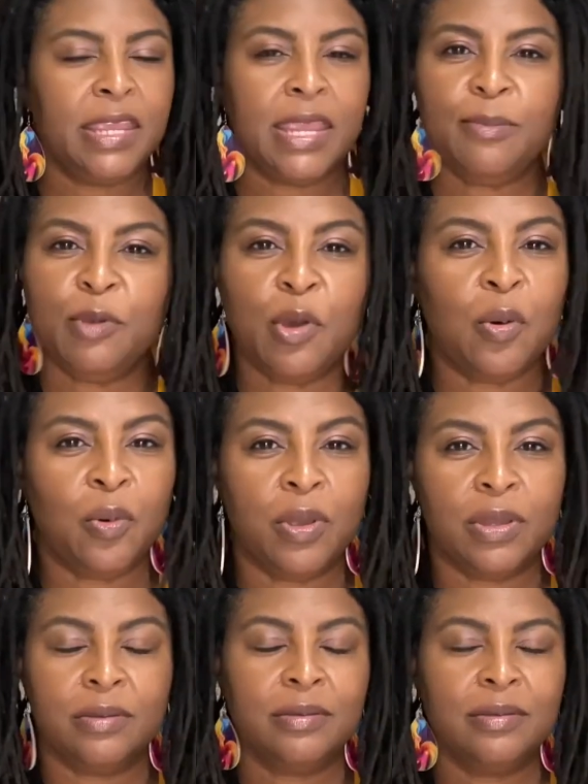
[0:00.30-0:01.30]
Keep
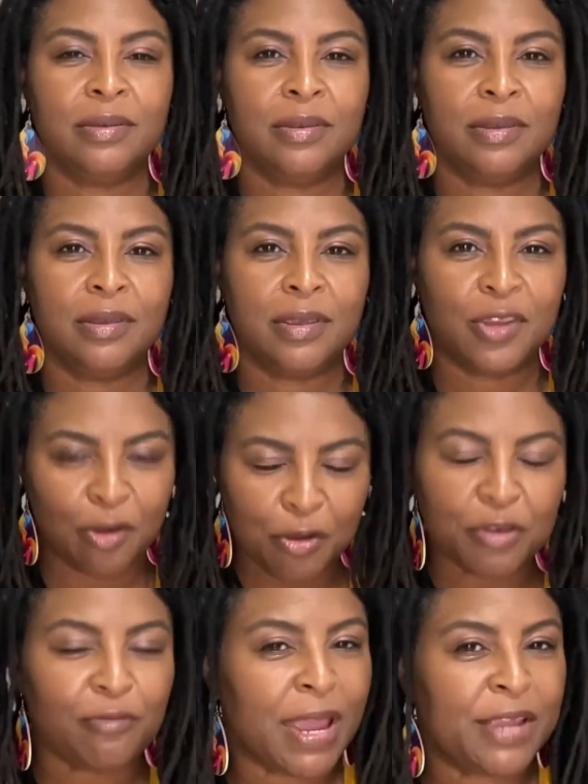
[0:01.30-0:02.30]
going.
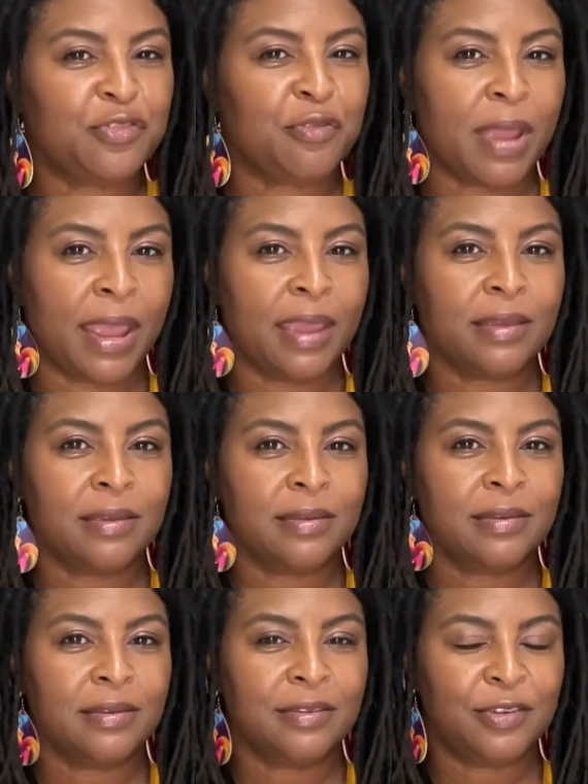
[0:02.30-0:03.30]
You're on the right track.
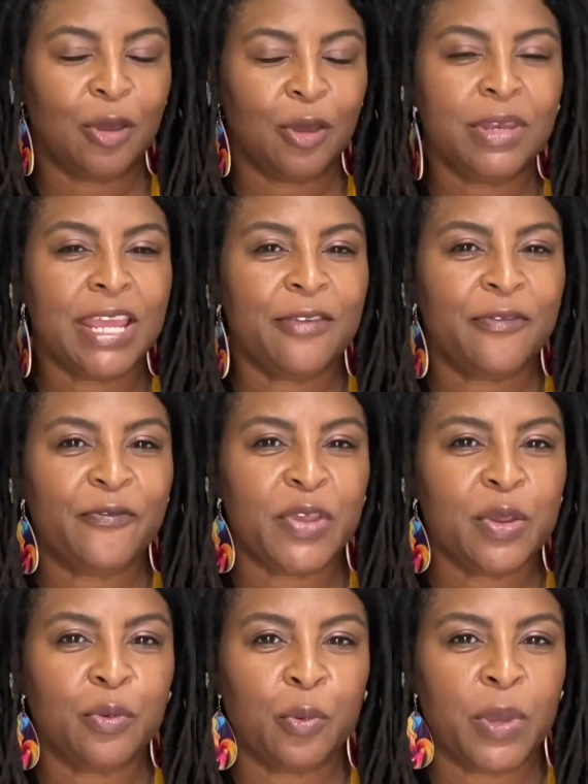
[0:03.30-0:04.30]
Don't let
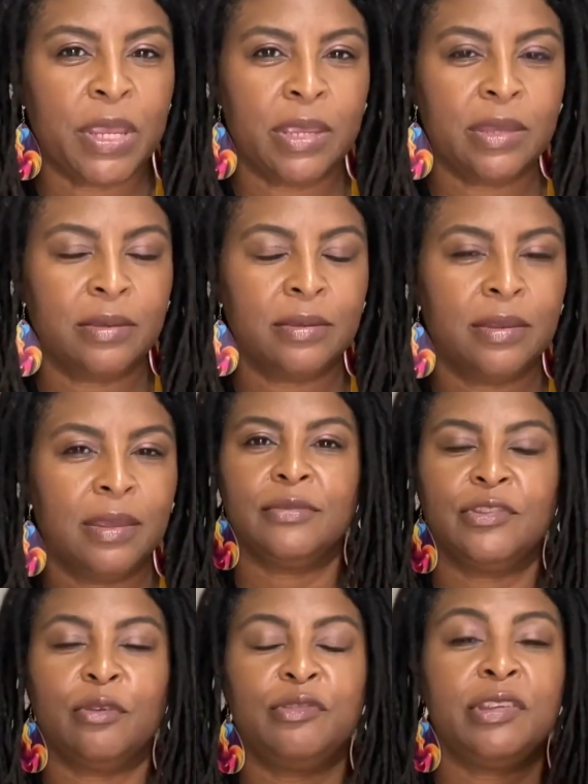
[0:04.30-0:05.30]
fear win.
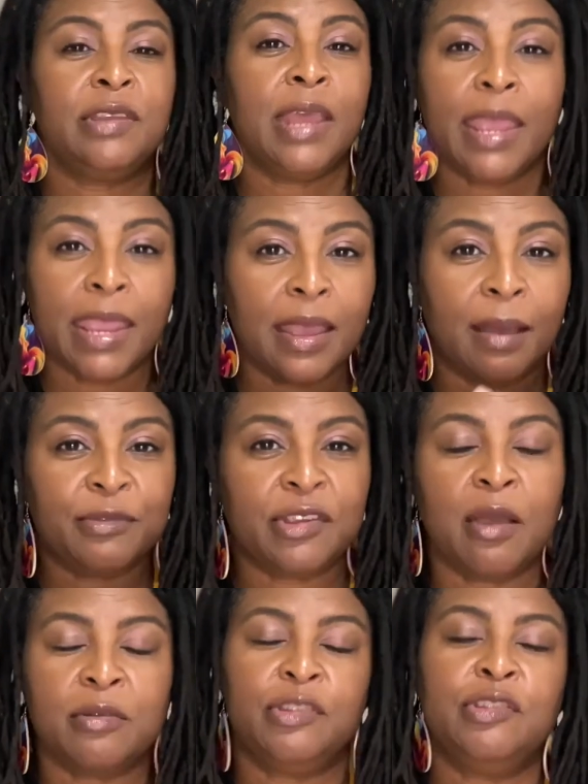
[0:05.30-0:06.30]
So today I'm
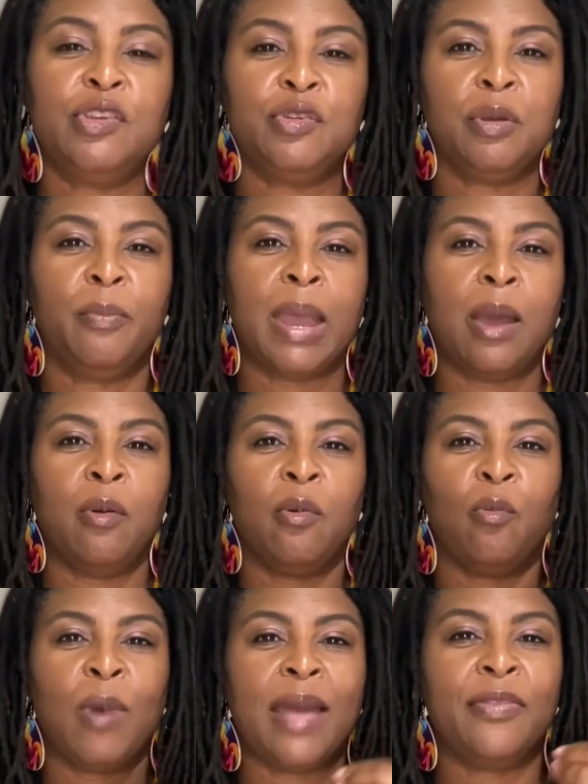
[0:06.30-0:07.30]
talking to you about
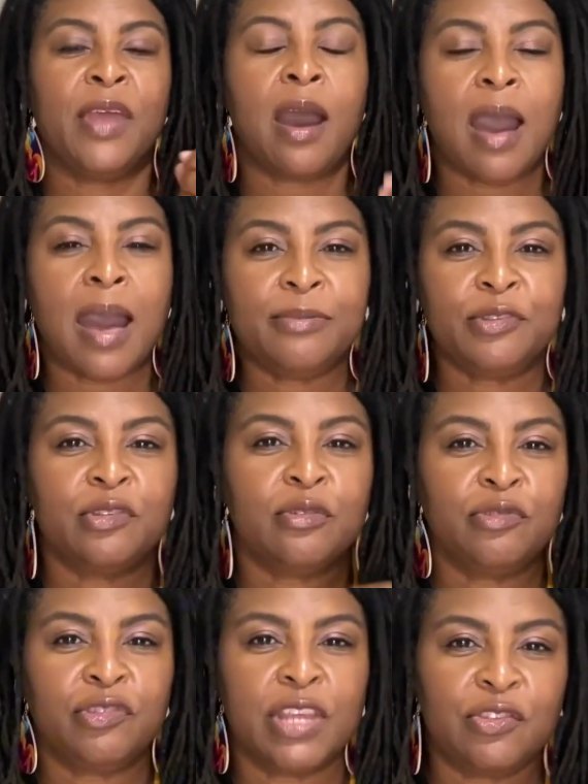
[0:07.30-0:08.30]
why the
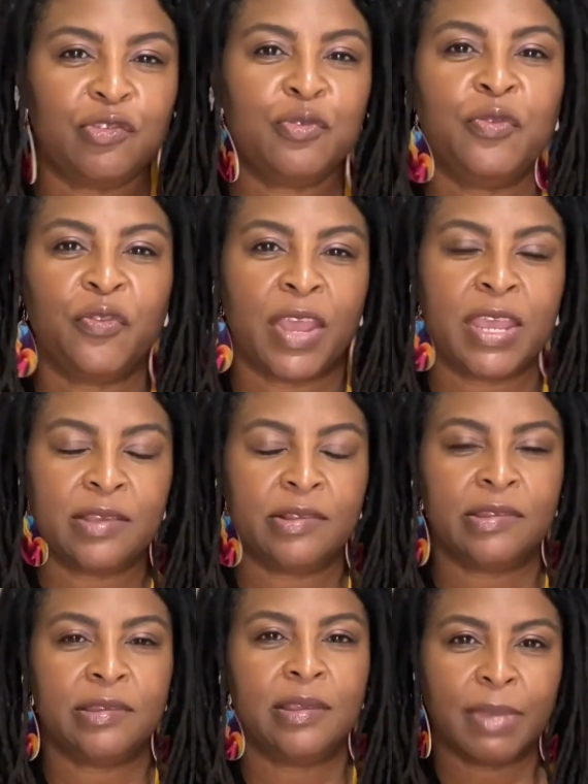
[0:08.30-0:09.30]
obstacles that you
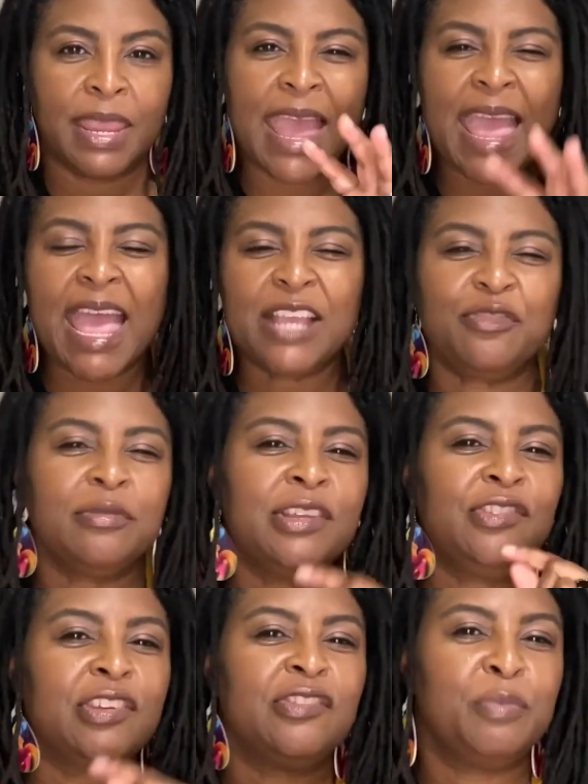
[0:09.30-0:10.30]
face may actually
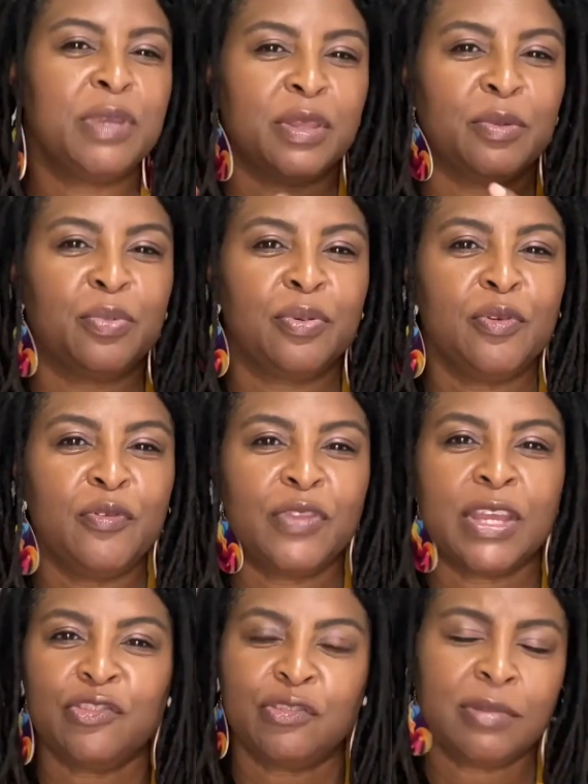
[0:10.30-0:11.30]
just be the proof
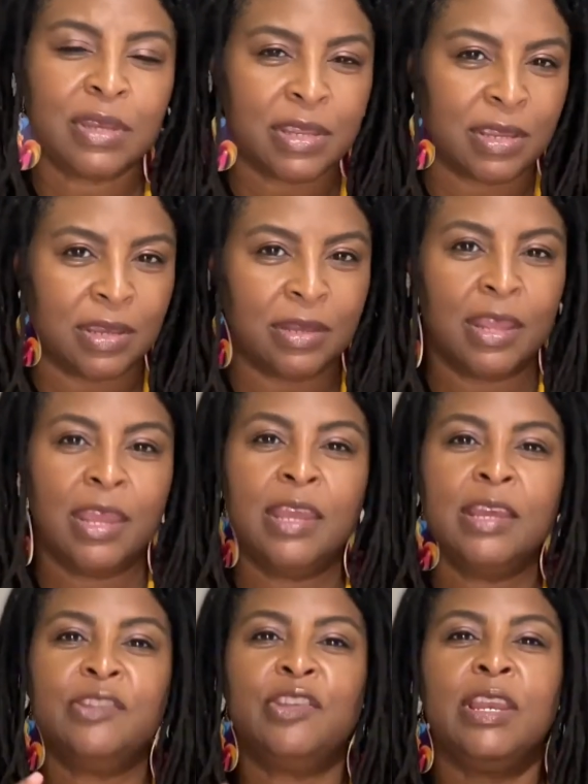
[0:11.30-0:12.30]
that you need
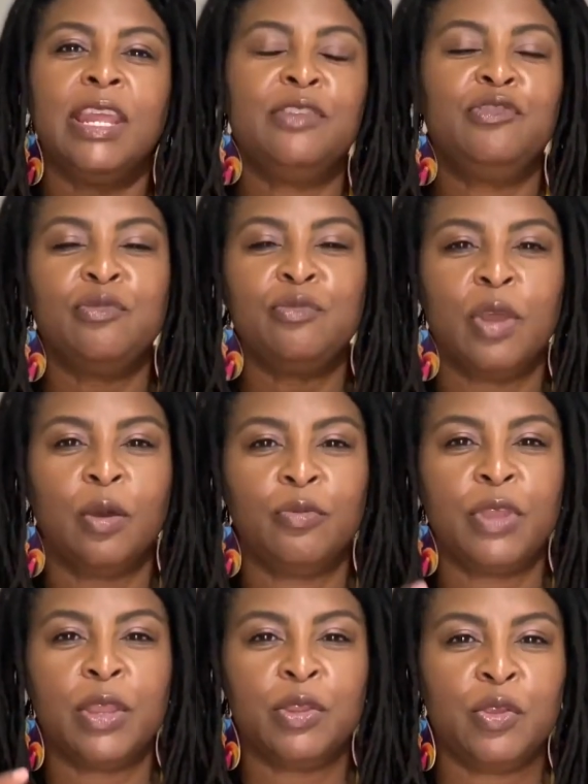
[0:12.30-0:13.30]
to let you know
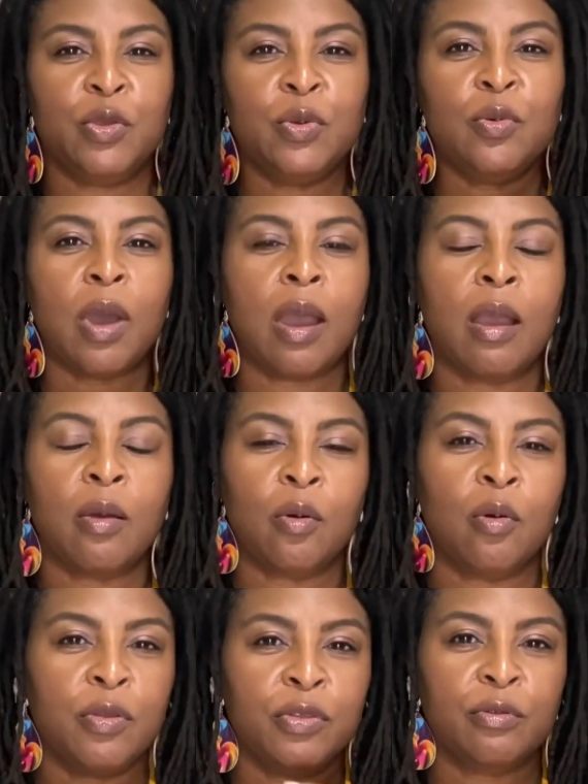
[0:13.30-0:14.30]
that you are
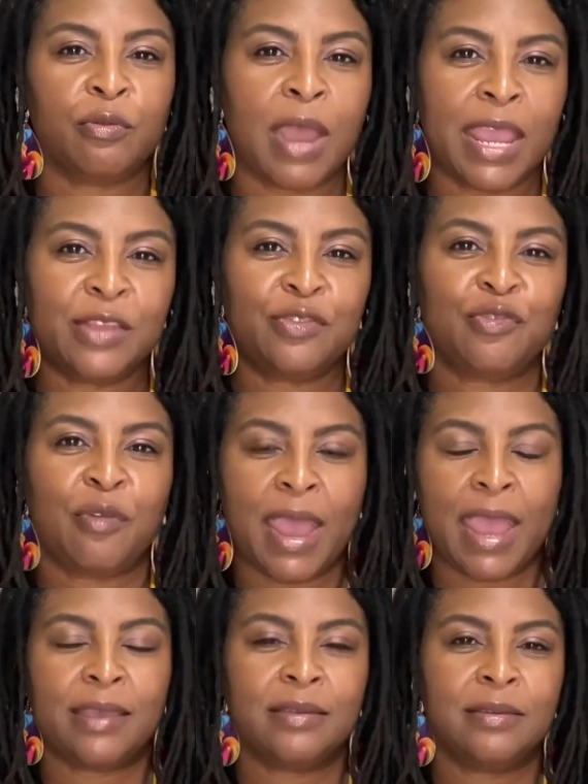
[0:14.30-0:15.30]
on the right track.